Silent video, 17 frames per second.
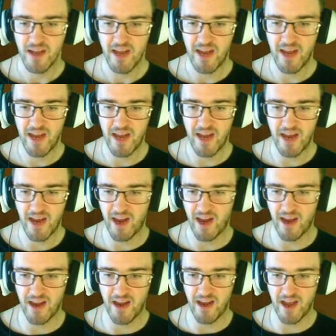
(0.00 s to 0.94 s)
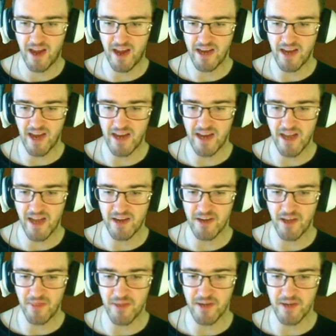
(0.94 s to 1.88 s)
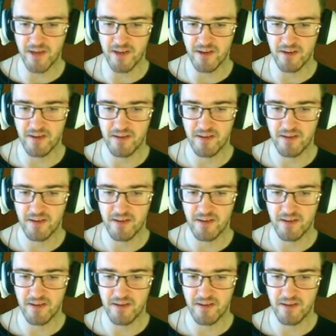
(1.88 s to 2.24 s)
and I I got nothing here.